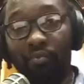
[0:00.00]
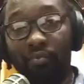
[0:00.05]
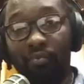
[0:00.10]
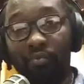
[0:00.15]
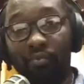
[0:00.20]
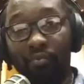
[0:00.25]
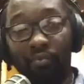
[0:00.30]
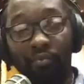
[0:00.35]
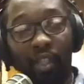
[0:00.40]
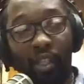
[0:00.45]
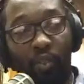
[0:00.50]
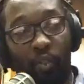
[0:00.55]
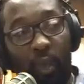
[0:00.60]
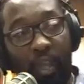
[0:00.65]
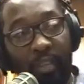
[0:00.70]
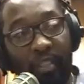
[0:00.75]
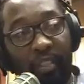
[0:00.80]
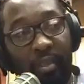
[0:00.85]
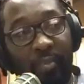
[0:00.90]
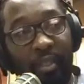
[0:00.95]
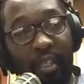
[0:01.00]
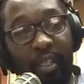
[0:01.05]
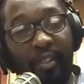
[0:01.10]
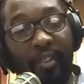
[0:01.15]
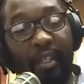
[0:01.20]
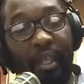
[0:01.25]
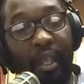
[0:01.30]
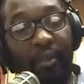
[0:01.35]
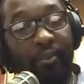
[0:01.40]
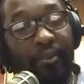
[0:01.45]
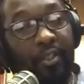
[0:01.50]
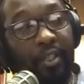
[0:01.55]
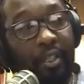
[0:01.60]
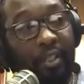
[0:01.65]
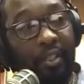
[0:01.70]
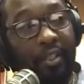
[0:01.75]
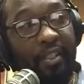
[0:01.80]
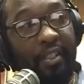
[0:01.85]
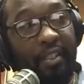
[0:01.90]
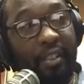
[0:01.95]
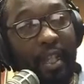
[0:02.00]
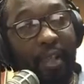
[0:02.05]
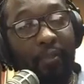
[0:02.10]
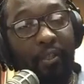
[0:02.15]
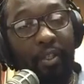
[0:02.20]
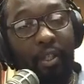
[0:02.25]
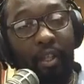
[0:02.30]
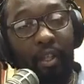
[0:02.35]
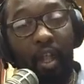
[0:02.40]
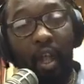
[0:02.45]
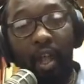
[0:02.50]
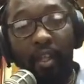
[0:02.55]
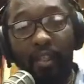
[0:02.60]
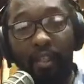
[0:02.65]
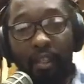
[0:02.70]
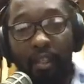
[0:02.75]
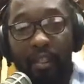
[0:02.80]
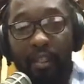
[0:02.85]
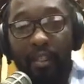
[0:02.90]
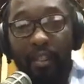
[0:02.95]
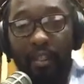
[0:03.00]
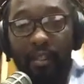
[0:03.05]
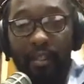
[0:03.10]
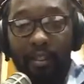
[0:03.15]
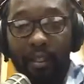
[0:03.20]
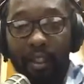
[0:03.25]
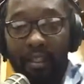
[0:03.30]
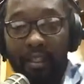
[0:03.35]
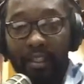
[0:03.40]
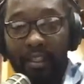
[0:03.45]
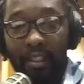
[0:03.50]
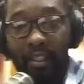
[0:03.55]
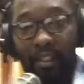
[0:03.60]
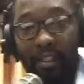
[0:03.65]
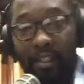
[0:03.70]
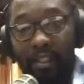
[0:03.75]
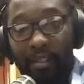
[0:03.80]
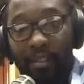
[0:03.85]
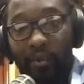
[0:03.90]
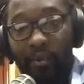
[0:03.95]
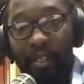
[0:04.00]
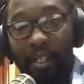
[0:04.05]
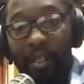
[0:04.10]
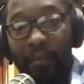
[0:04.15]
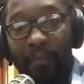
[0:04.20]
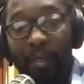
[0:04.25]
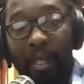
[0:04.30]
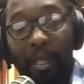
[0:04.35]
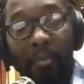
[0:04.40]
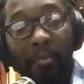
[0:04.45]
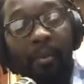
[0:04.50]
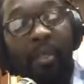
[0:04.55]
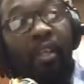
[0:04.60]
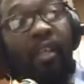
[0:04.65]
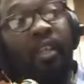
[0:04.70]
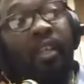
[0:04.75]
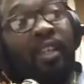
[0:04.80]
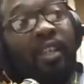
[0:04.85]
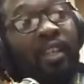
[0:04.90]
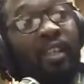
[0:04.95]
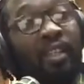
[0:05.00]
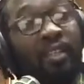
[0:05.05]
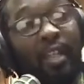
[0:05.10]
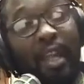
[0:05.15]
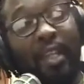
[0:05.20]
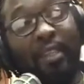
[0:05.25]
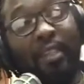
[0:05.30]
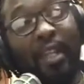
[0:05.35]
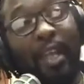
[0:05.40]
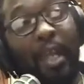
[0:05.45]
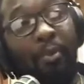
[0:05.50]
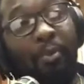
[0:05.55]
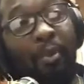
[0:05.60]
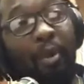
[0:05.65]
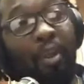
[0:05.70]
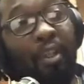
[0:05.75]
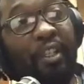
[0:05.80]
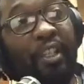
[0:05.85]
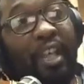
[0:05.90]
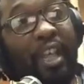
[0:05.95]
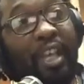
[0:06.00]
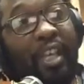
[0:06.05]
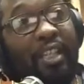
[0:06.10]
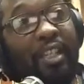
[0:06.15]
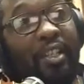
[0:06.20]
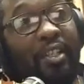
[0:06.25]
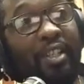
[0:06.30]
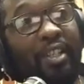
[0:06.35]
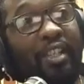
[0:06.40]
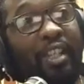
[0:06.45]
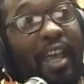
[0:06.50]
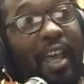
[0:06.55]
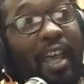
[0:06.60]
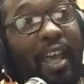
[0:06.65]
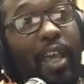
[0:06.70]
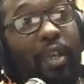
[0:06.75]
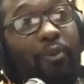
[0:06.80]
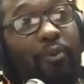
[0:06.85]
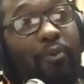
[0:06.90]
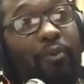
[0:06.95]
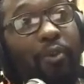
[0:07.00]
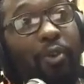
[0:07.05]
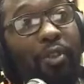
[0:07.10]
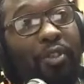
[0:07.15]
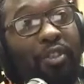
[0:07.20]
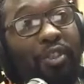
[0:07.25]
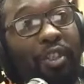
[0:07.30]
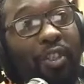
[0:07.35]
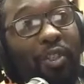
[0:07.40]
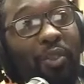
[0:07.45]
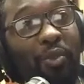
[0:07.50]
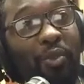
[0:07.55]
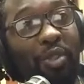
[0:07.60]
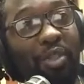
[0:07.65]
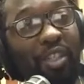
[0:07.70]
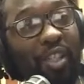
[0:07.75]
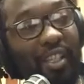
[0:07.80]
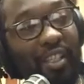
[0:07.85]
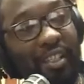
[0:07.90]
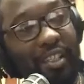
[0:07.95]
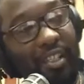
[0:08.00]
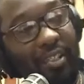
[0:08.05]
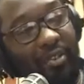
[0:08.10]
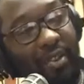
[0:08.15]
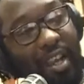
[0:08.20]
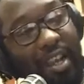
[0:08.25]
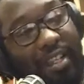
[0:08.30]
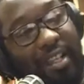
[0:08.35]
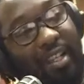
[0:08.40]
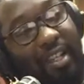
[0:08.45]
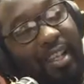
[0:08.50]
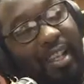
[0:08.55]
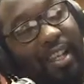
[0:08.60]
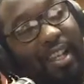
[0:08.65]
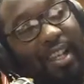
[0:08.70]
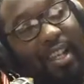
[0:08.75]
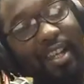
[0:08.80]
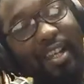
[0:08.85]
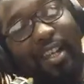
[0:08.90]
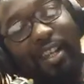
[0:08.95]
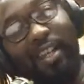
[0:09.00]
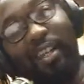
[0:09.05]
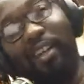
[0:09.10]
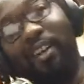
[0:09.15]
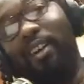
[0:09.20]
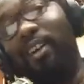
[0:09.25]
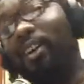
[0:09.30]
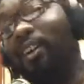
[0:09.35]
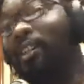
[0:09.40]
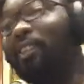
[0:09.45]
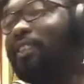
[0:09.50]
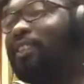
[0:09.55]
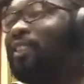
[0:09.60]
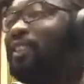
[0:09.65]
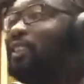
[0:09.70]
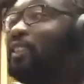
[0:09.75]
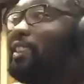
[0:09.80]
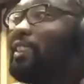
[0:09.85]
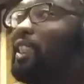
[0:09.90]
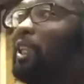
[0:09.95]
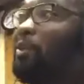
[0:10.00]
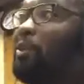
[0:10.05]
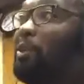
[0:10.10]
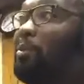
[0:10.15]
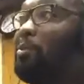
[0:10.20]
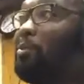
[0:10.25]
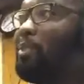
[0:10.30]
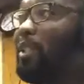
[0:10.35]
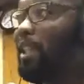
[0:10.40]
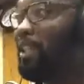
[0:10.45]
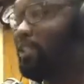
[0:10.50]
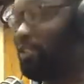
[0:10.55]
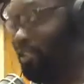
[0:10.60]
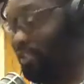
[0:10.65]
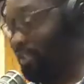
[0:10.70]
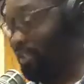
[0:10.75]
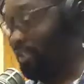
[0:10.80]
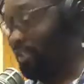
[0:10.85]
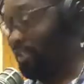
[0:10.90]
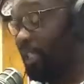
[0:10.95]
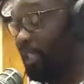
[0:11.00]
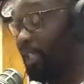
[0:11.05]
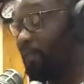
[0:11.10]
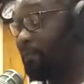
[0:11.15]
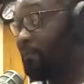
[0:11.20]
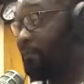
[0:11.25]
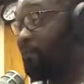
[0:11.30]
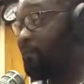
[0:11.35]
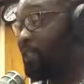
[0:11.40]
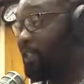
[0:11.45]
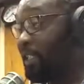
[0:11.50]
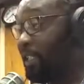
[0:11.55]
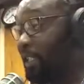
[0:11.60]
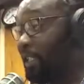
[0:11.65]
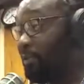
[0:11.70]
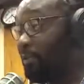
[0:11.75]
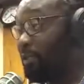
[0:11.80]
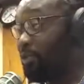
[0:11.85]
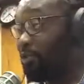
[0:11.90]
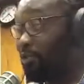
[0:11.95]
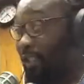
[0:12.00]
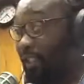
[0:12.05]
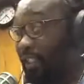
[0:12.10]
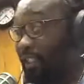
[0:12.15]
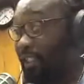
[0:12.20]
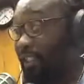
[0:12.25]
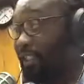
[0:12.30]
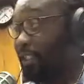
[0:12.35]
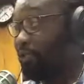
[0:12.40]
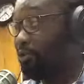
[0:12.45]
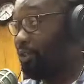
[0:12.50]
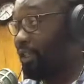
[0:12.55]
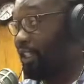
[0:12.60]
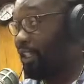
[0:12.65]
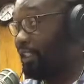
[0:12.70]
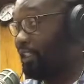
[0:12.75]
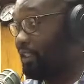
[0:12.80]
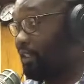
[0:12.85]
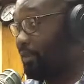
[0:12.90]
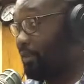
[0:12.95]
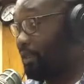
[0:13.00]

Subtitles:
20 minutes after 7 o'clock. This is WEFM 99.9. It's time for solutions right here on our blessed day. It rained and rained this